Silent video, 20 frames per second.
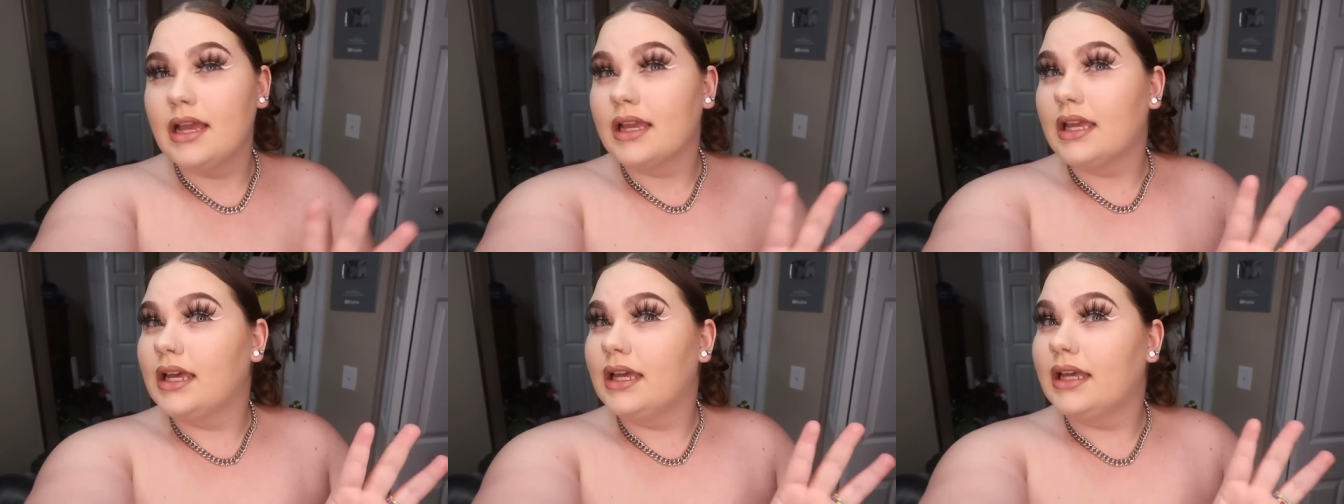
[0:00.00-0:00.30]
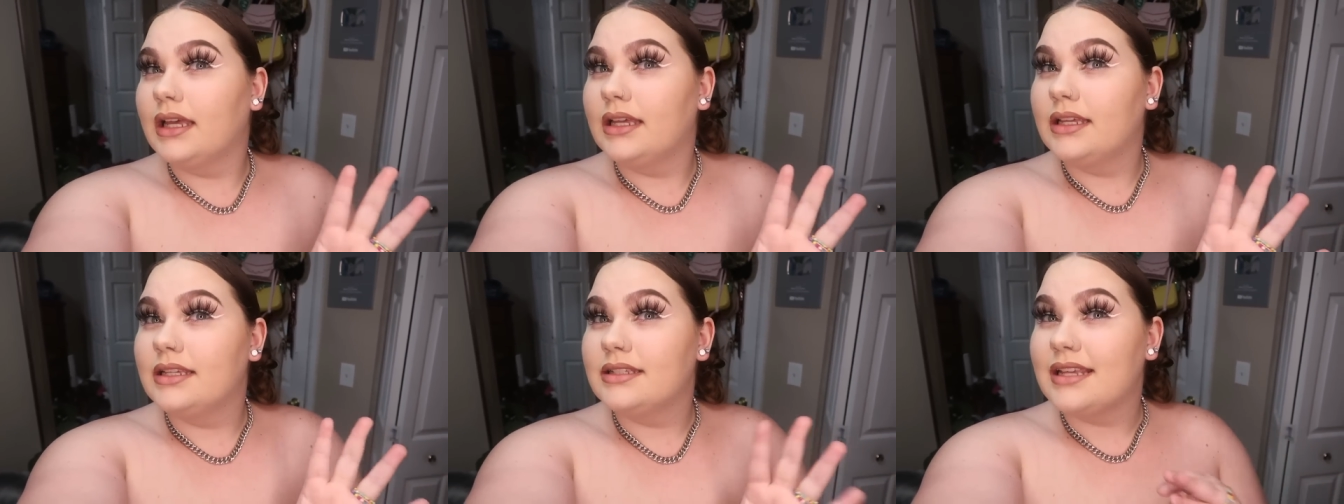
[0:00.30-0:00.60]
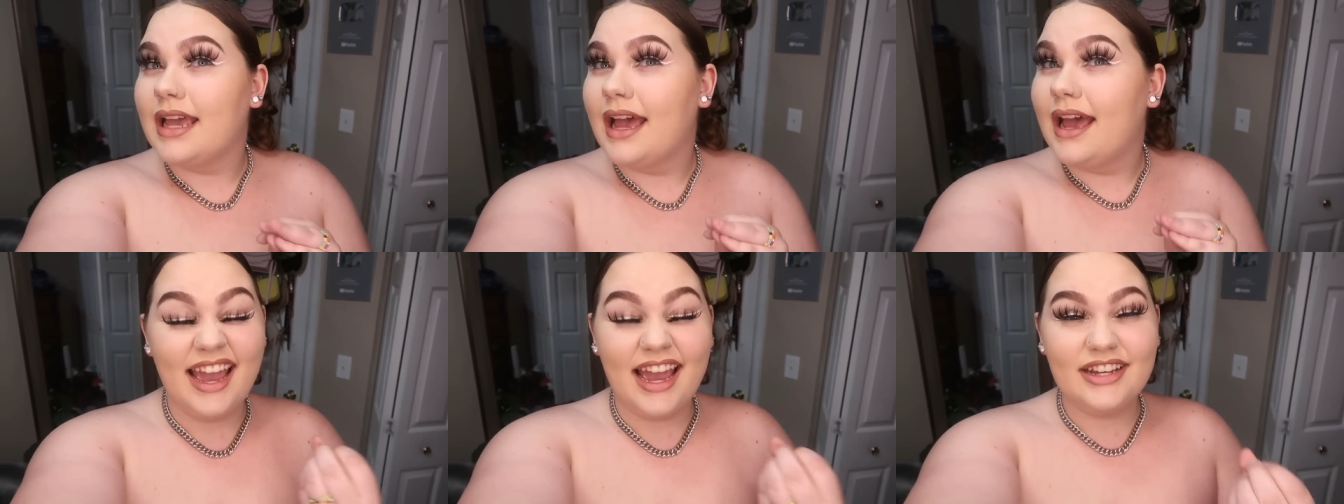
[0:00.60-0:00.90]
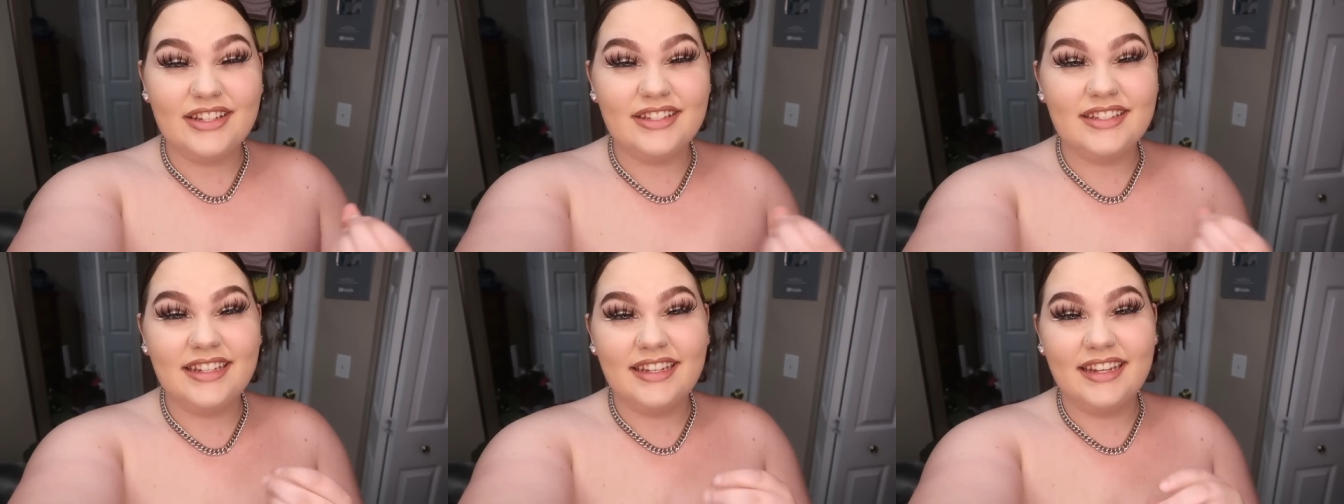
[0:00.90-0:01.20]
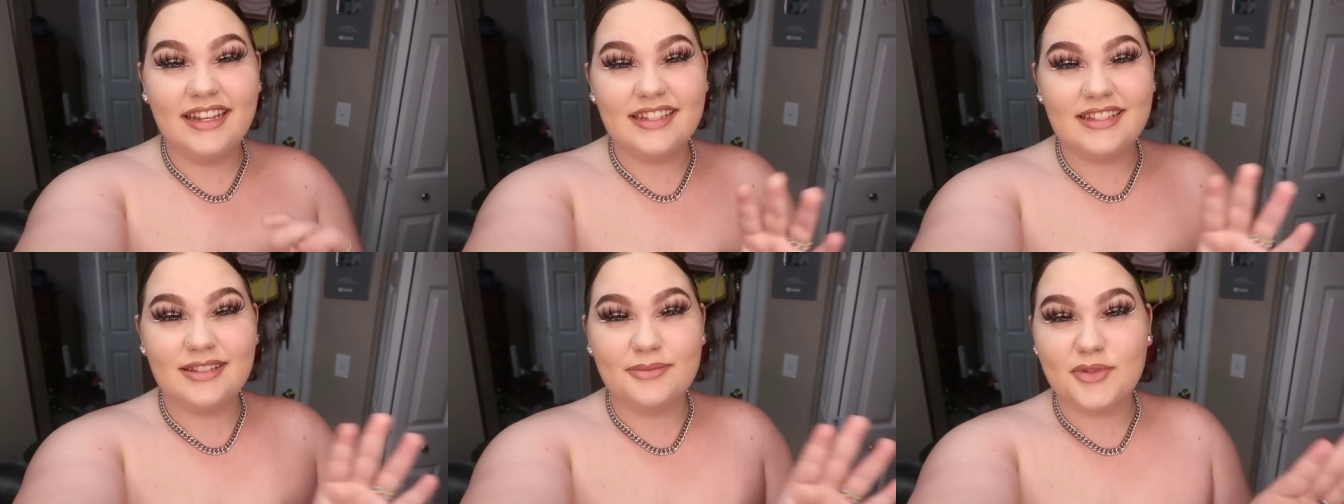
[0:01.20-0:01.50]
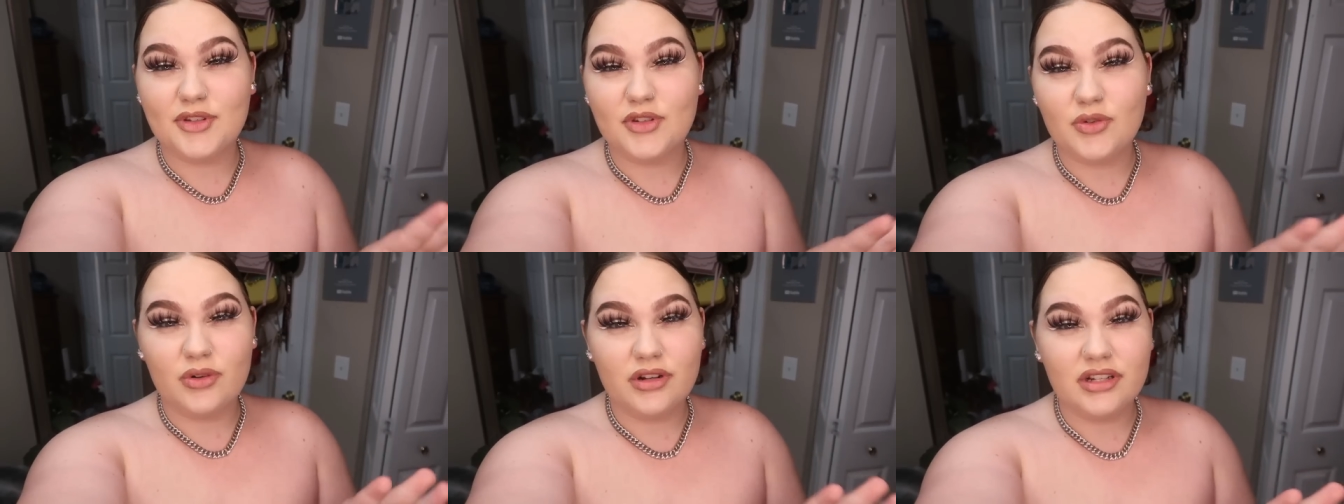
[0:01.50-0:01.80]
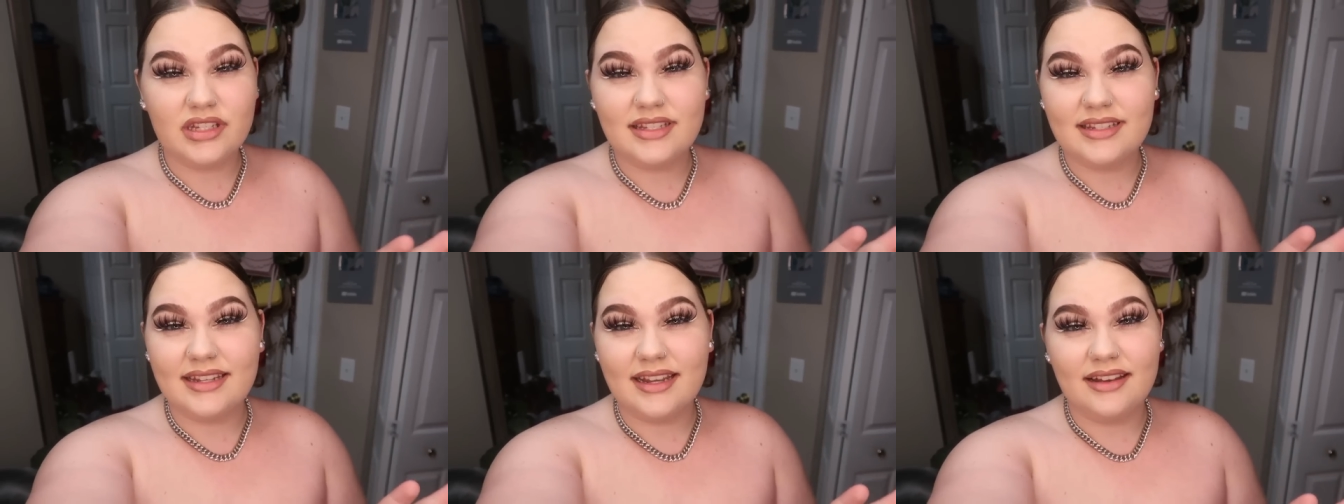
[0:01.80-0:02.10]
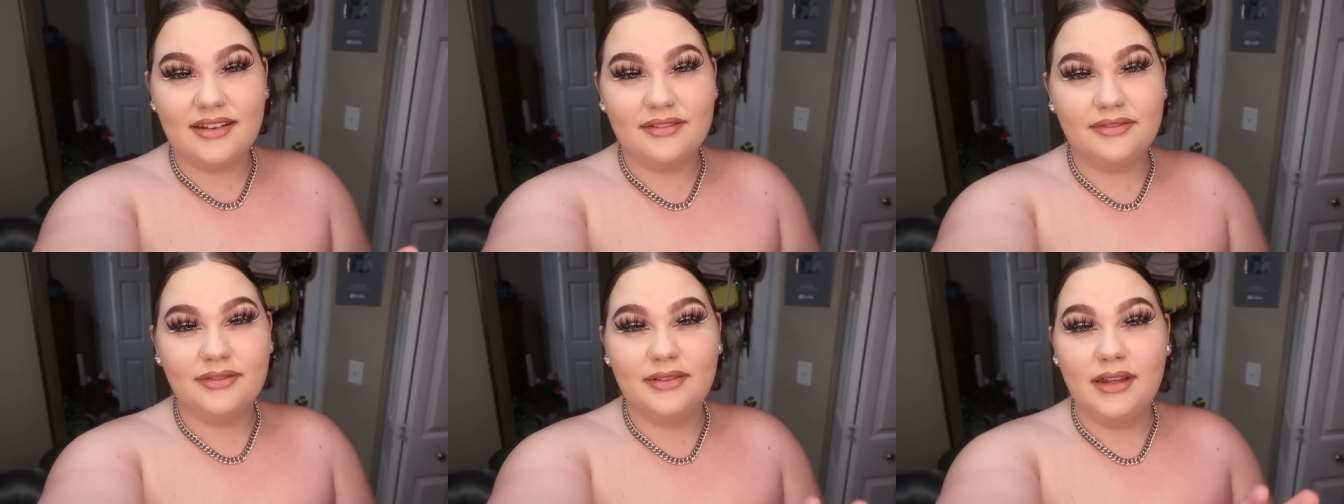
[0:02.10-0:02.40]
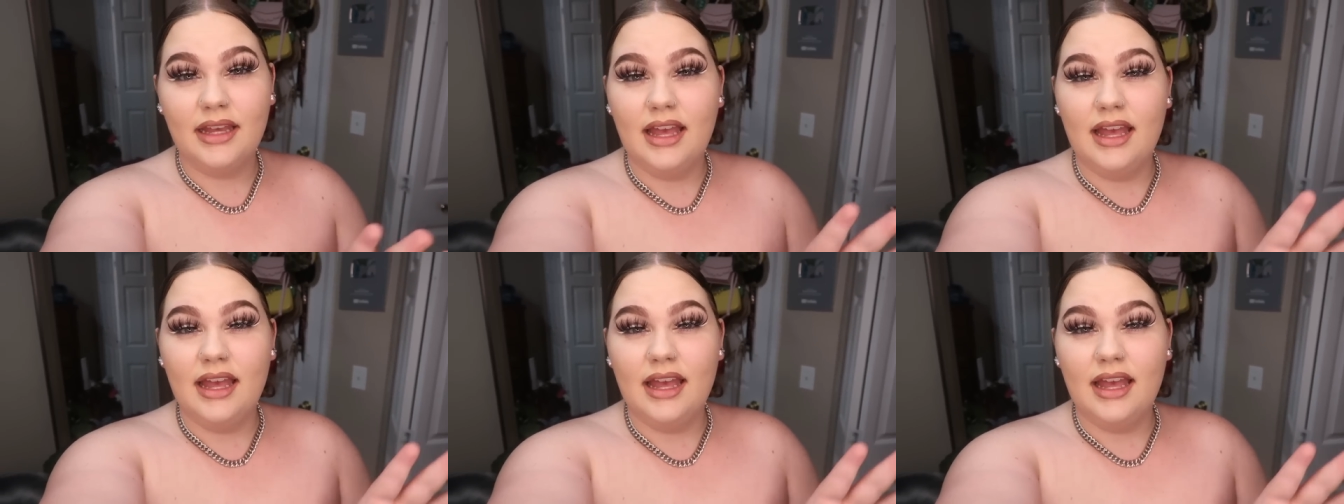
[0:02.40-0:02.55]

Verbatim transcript: because I just need to get some storage stuff